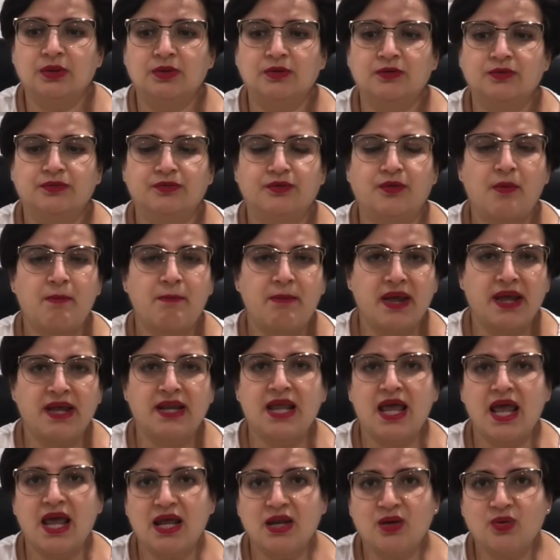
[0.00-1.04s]
For men
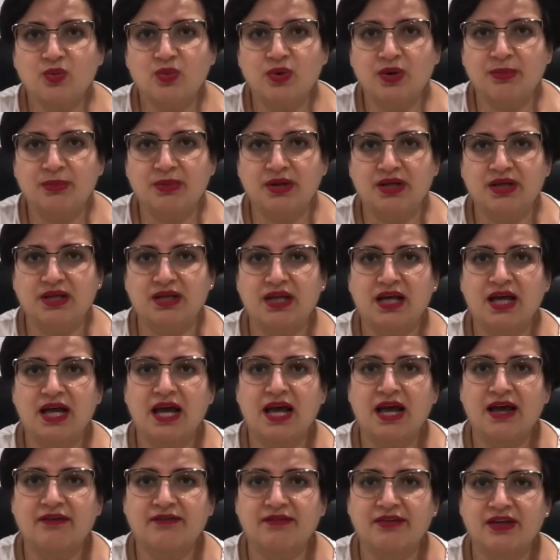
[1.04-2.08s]
and women,
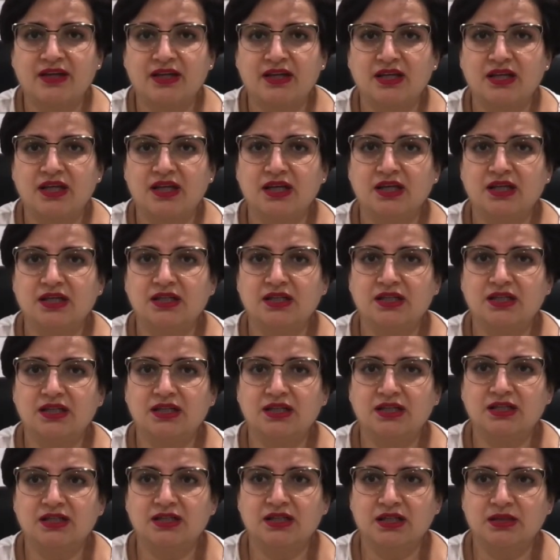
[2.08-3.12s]
having
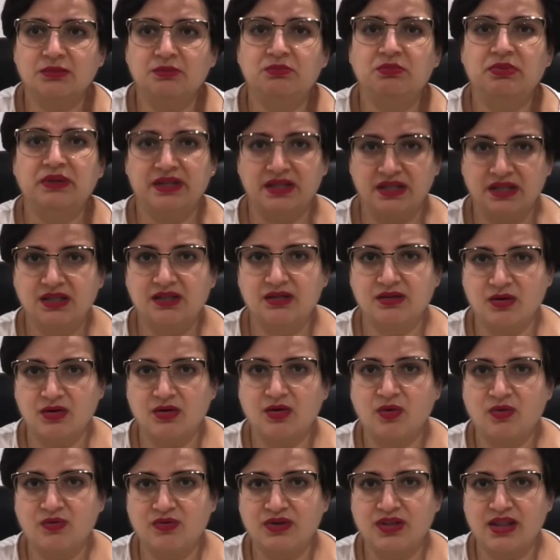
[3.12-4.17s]
and being
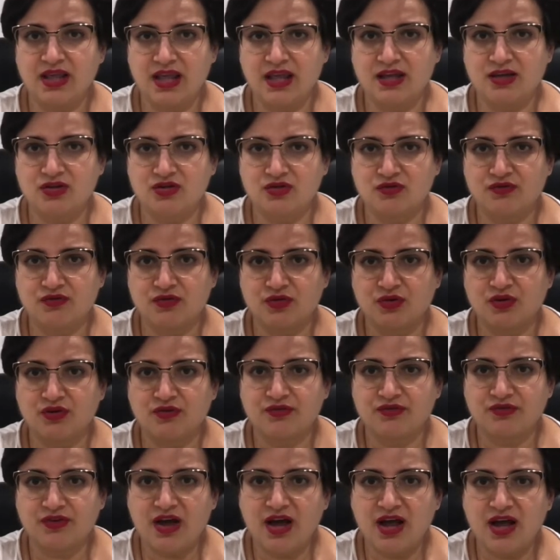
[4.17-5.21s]
over the age of
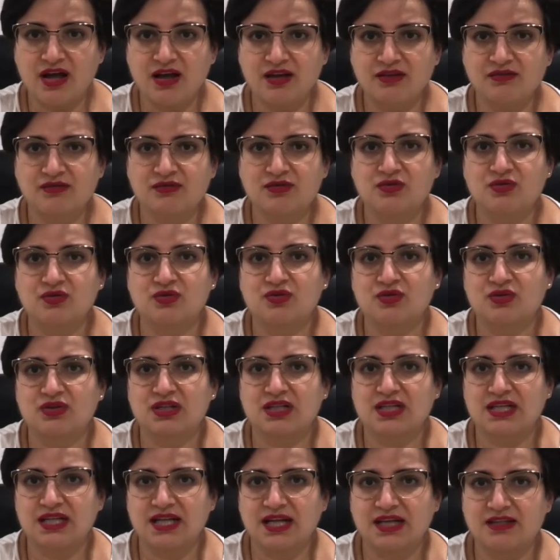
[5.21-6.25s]
35 due to the
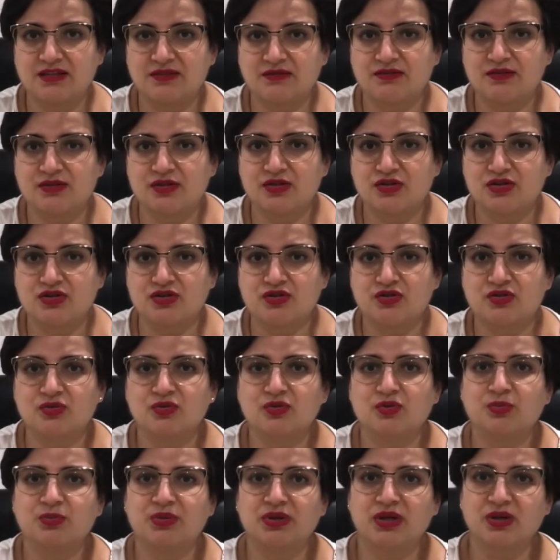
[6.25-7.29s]
connective tissue
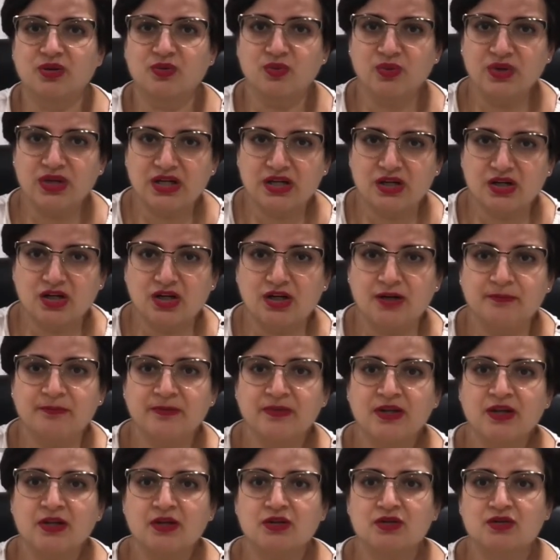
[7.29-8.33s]
being weaker.
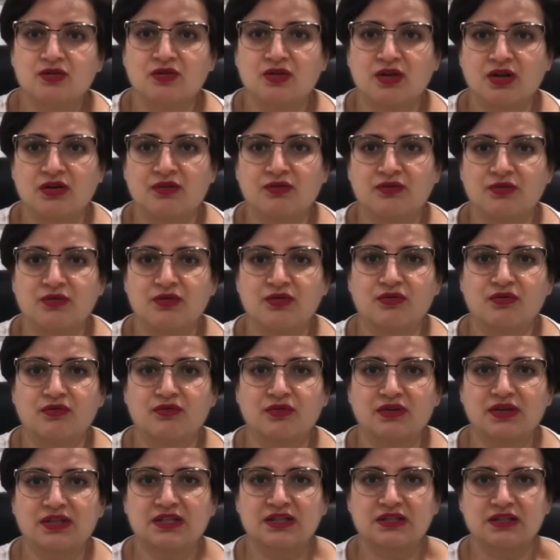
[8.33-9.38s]
So therefore the
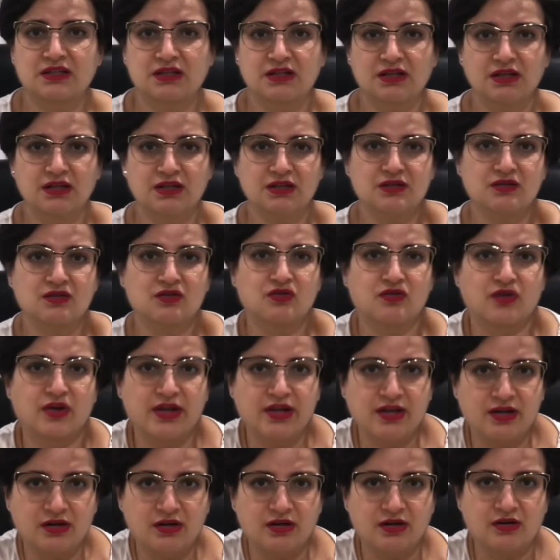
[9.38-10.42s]
risk is
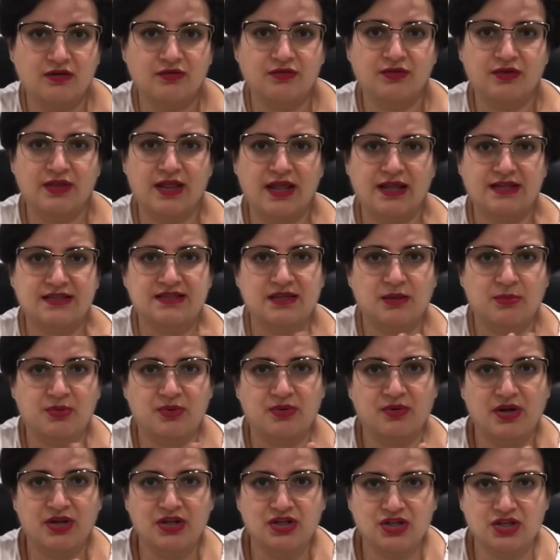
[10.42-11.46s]
greater for that
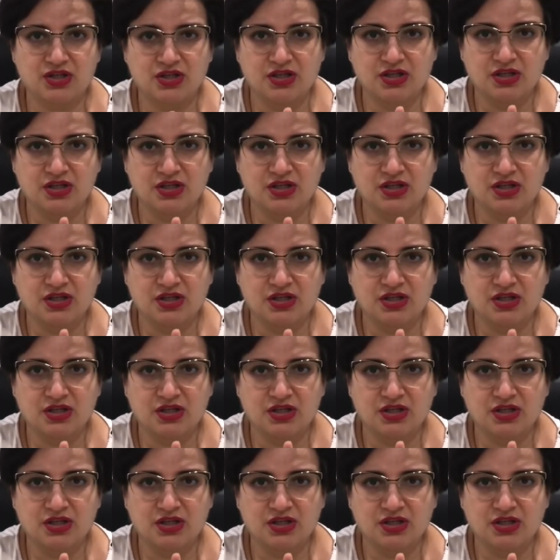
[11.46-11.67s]
separation.